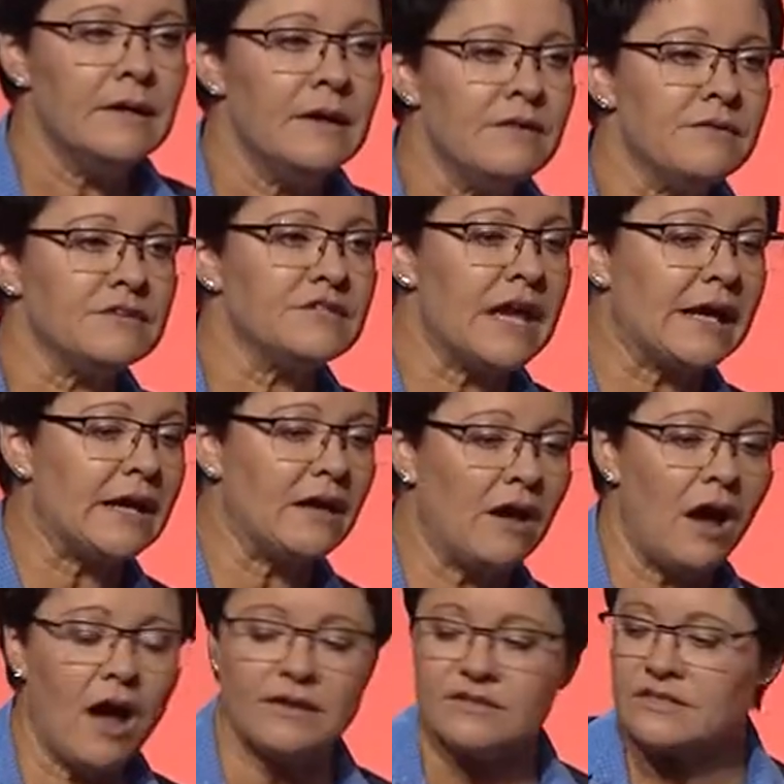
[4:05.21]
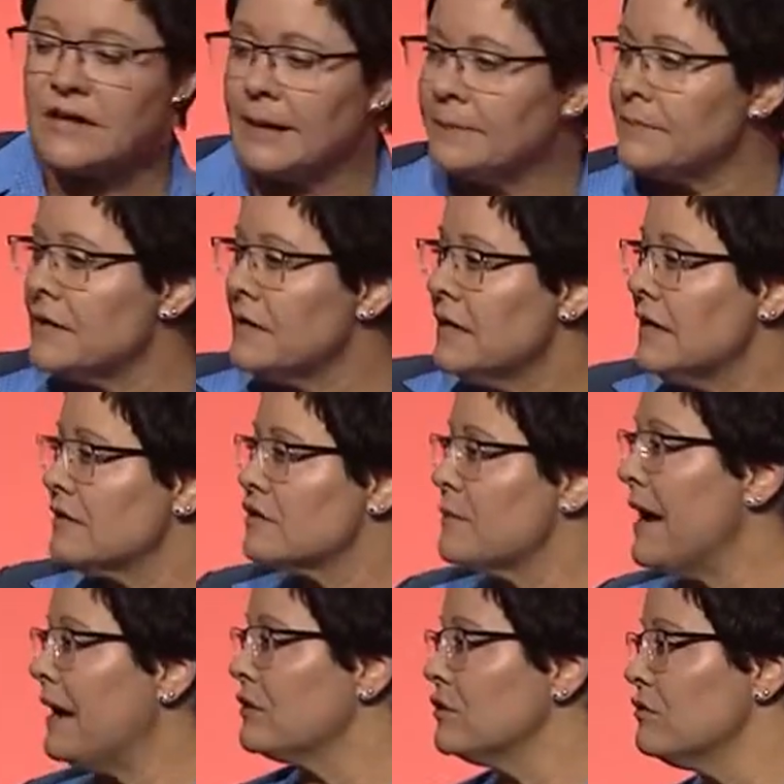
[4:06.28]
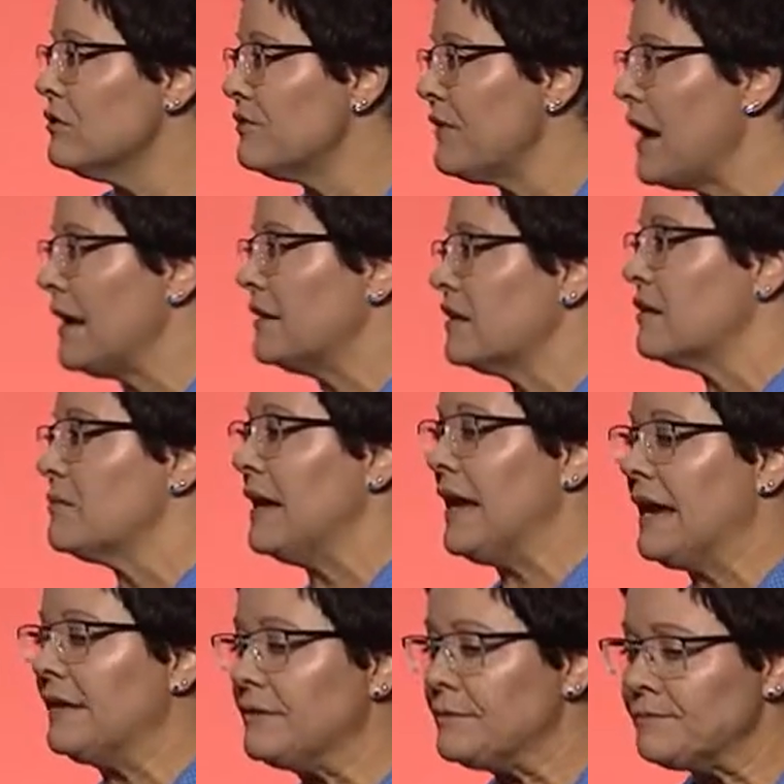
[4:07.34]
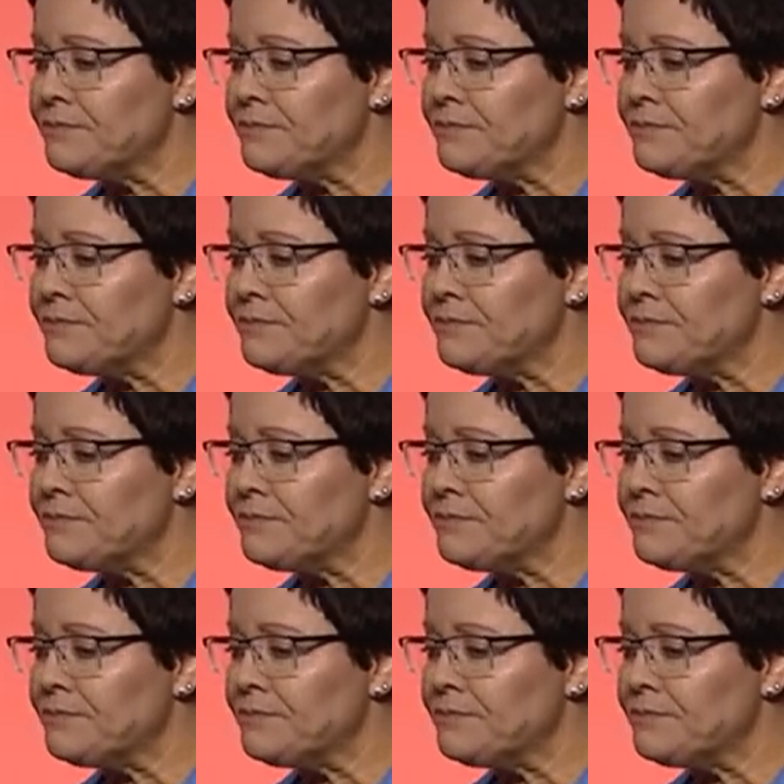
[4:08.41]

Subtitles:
The second concept is about unified command.